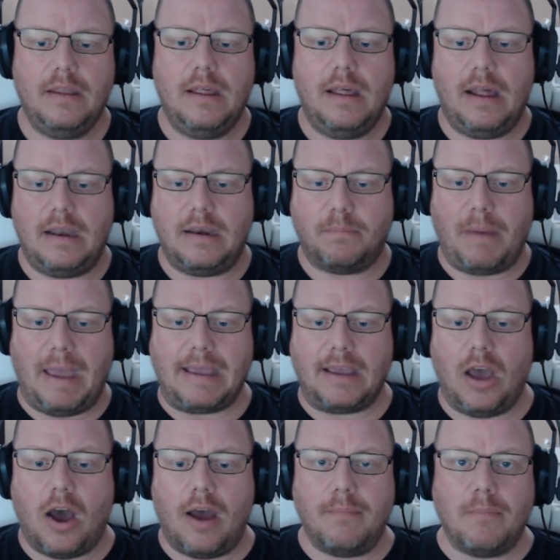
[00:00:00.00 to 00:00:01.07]
and the
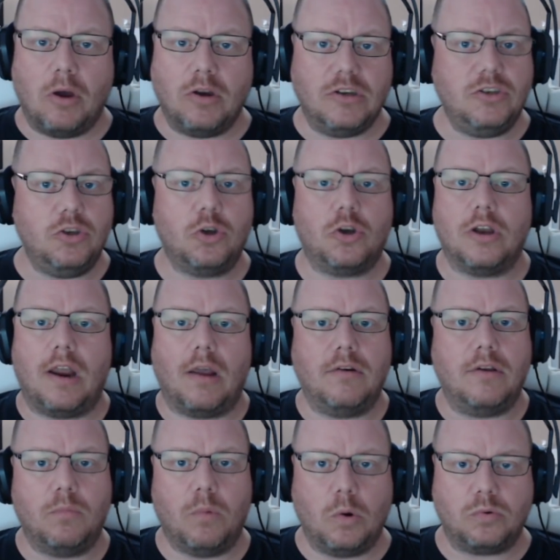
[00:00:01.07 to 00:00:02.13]
bank I'm on, you can
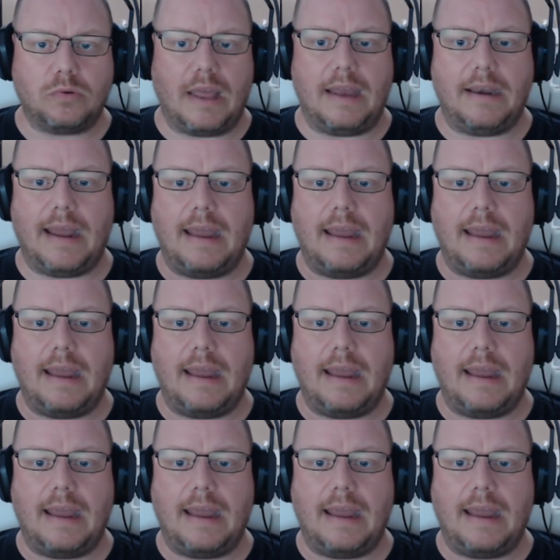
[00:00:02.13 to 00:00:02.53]
only walk down.